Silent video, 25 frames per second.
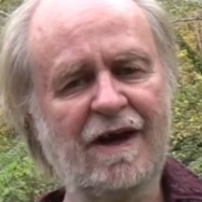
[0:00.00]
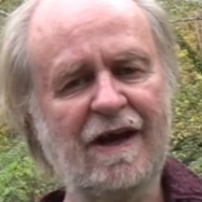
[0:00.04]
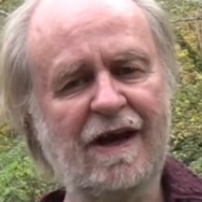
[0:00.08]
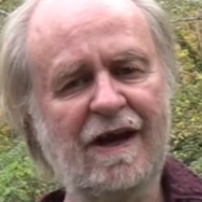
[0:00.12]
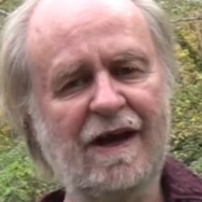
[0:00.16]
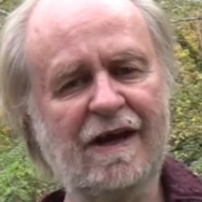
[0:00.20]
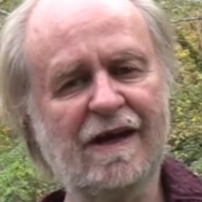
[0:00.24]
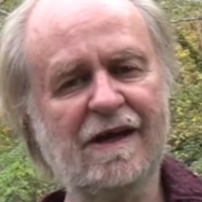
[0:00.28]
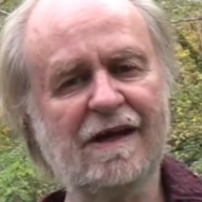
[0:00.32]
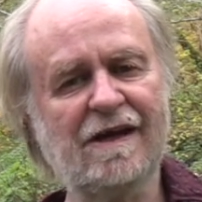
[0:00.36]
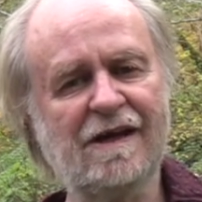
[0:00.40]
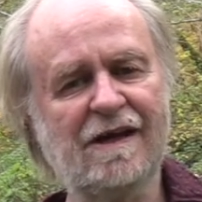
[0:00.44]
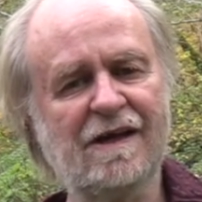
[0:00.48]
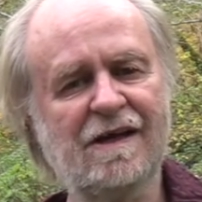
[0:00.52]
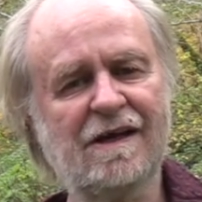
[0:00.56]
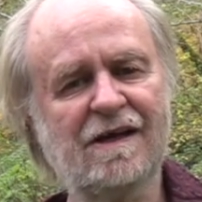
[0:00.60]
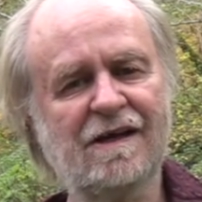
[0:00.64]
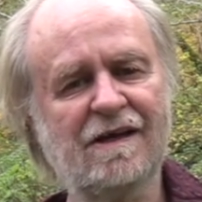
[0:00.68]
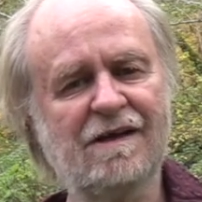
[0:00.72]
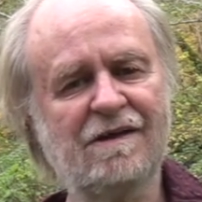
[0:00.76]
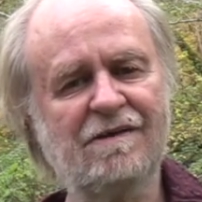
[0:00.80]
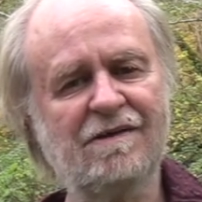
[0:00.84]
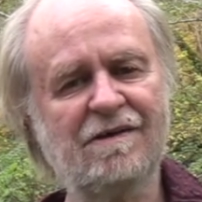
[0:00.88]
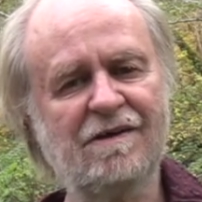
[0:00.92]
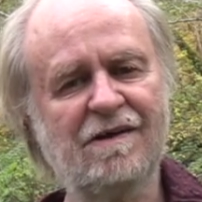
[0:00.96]

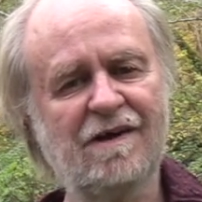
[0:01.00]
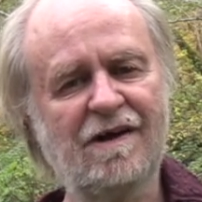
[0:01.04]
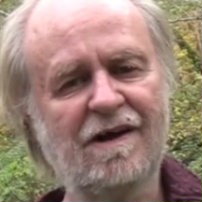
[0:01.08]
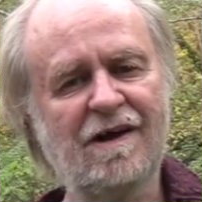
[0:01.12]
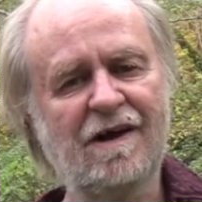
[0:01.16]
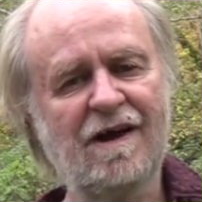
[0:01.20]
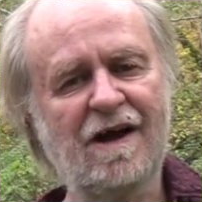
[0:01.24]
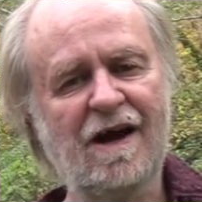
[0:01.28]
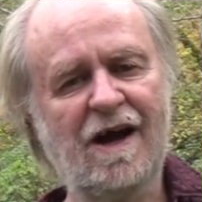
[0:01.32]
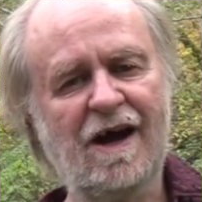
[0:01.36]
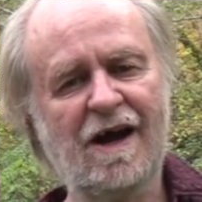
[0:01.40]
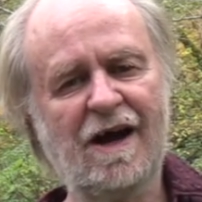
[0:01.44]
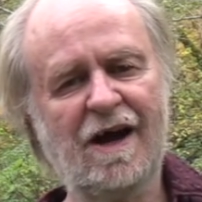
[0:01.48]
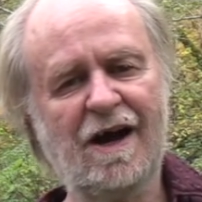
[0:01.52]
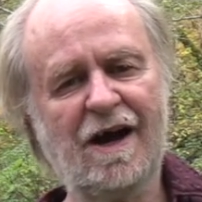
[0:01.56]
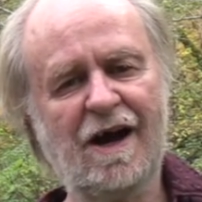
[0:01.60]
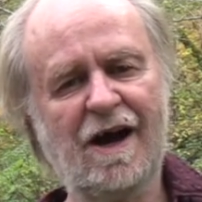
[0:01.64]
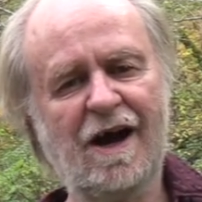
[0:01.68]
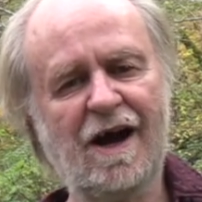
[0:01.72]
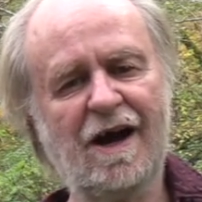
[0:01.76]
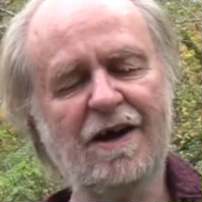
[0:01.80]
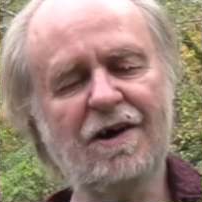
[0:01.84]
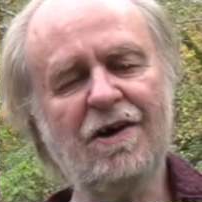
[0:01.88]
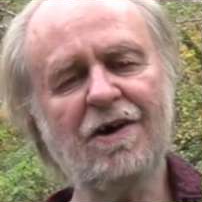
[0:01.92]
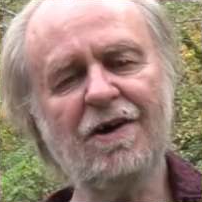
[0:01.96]
And
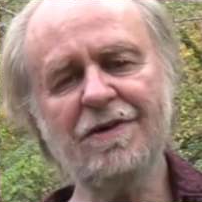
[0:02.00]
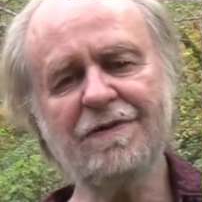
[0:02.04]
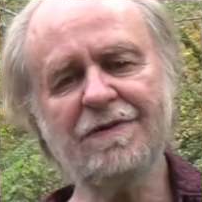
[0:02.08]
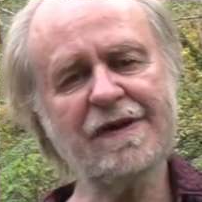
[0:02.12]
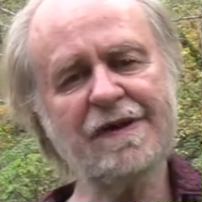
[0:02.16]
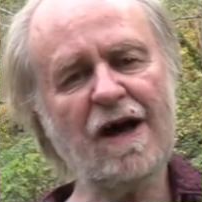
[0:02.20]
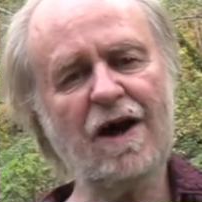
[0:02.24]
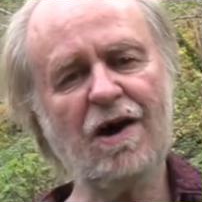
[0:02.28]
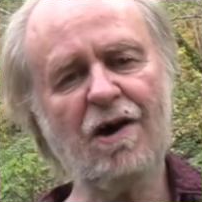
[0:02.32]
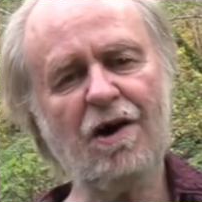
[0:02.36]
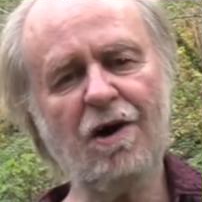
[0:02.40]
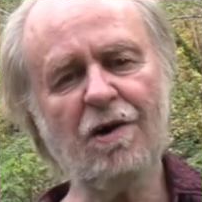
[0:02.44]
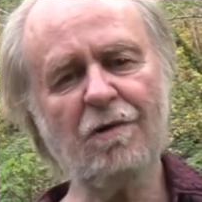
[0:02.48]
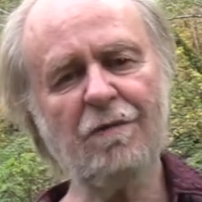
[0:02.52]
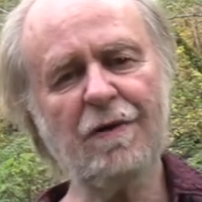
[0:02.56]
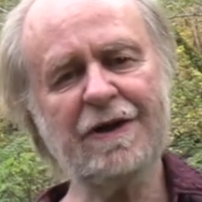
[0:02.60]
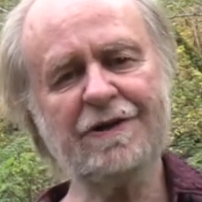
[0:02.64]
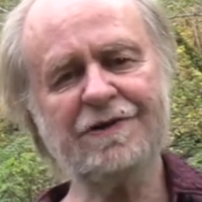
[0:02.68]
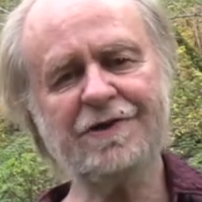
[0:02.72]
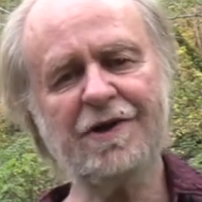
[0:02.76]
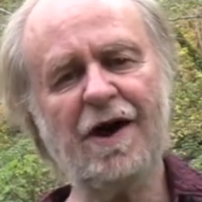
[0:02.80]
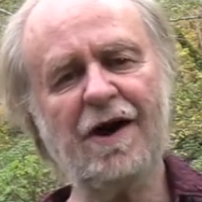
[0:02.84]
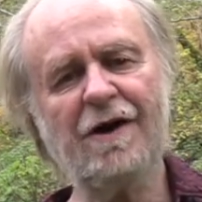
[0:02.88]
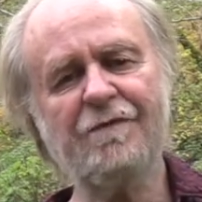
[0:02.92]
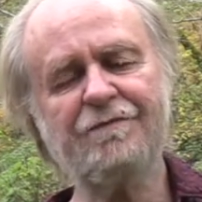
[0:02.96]
I
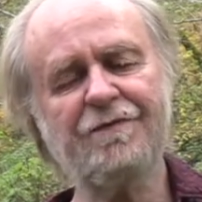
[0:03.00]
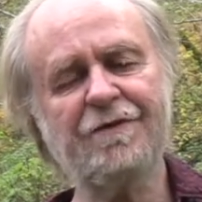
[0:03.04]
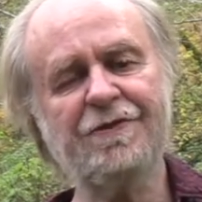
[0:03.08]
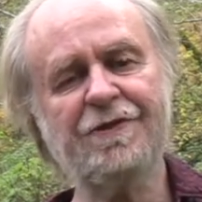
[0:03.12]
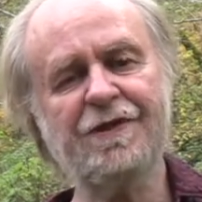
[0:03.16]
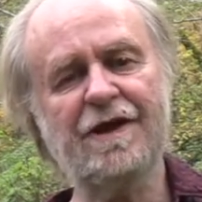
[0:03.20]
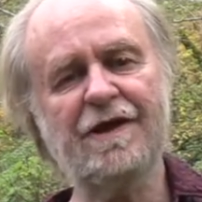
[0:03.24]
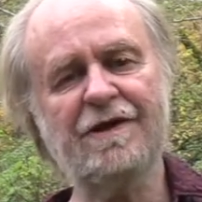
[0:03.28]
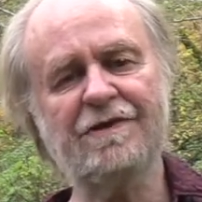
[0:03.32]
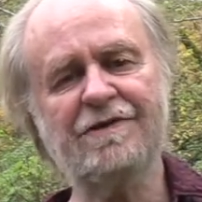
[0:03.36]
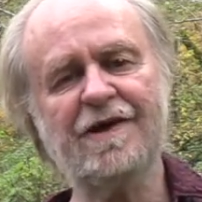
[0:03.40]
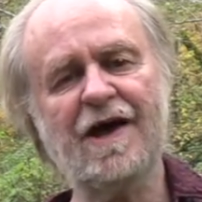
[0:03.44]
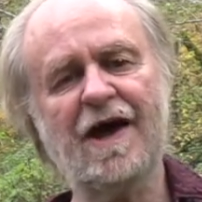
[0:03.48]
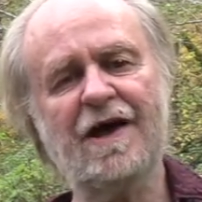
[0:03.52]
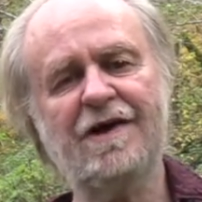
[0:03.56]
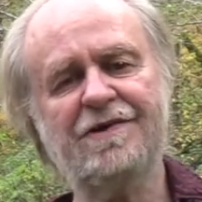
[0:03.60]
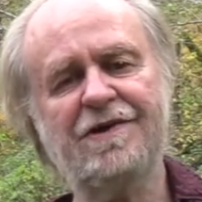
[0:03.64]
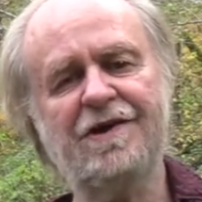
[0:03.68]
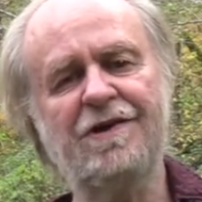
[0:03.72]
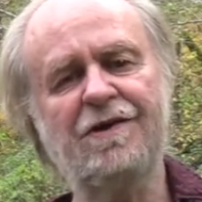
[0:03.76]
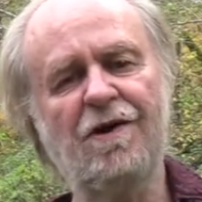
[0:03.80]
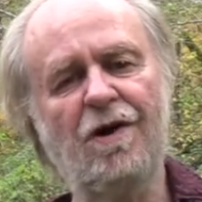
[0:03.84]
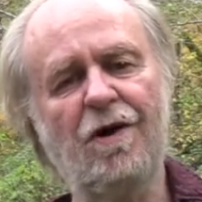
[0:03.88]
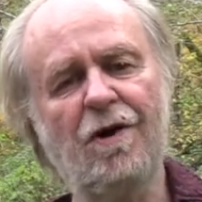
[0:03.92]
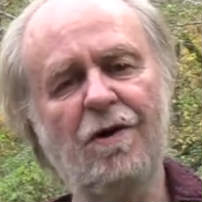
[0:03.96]
always offer these as
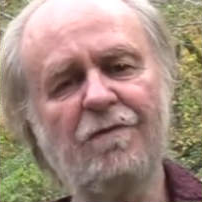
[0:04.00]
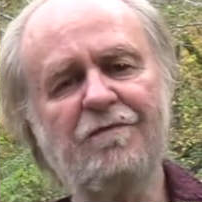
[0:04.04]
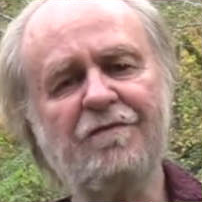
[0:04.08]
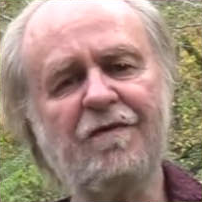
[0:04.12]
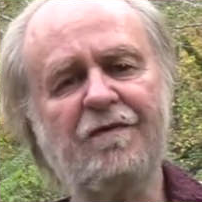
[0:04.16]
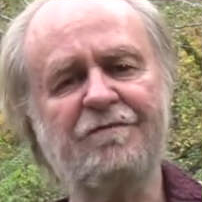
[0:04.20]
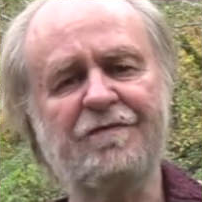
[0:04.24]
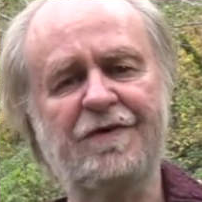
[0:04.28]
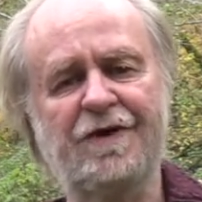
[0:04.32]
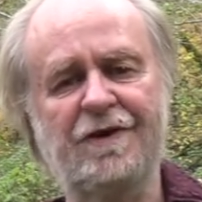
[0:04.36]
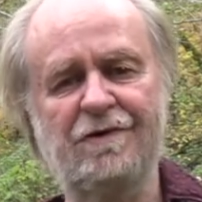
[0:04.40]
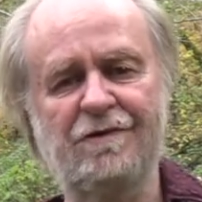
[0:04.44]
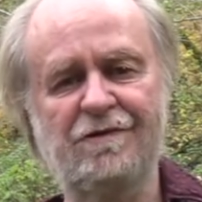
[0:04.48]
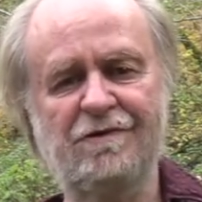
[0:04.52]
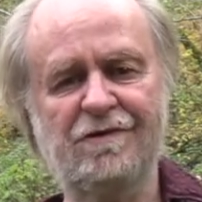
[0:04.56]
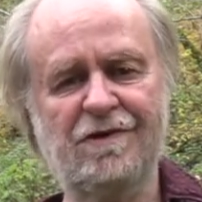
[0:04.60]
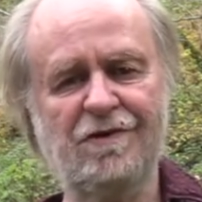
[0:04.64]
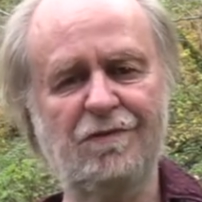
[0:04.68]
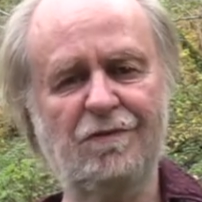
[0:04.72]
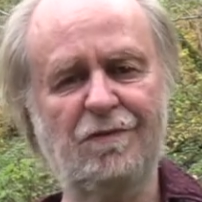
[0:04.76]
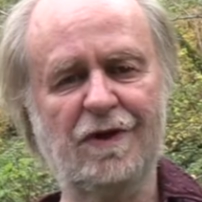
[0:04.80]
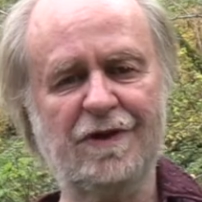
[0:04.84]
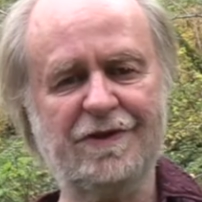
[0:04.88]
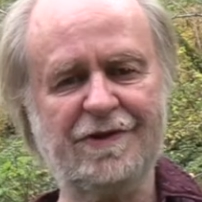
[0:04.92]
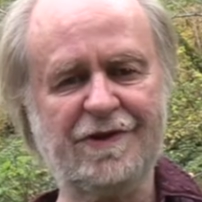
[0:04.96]
an overview to
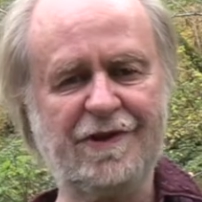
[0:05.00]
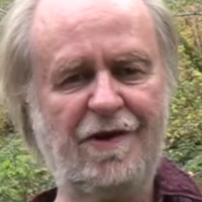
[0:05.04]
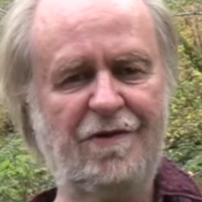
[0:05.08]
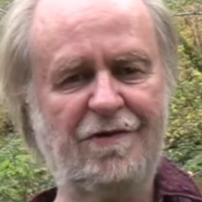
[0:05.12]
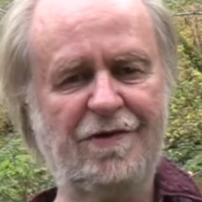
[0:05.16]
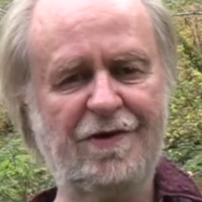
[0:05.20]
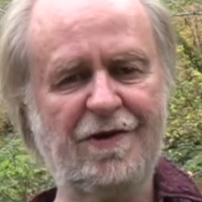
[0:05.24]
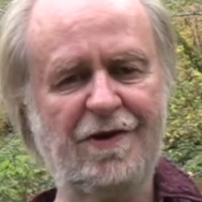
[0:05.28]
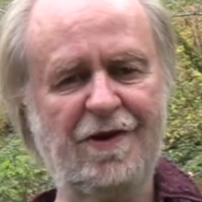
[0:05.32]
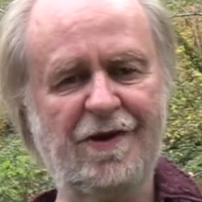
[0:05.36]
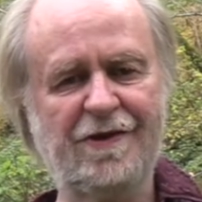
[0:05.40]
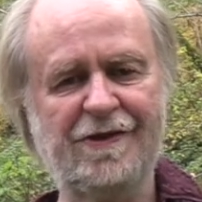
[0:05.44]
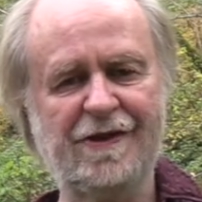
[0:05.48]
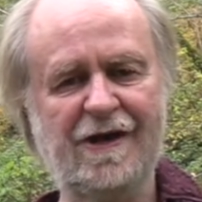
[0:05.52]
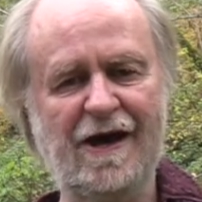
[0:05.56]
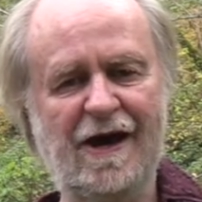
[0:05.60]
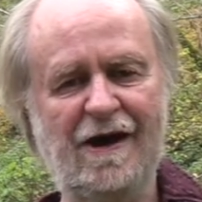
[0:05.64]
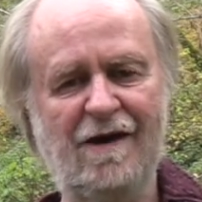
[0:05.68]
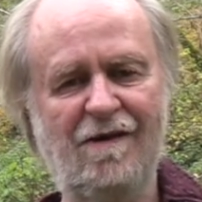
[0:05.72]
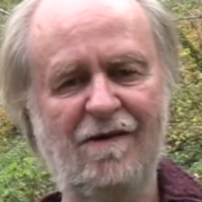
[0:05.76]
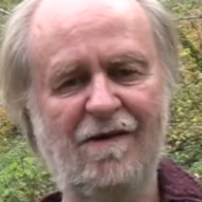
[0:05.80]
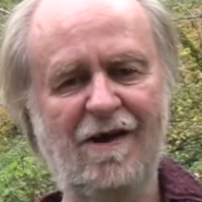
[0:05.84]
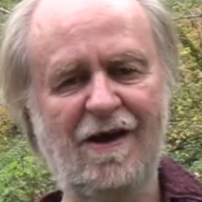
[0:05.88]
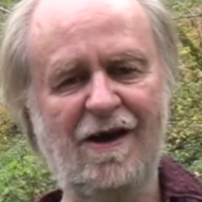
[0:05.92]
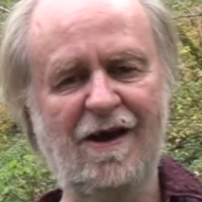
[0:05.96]
what's going on
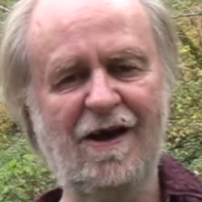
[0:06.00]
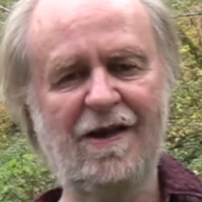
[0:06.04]
now.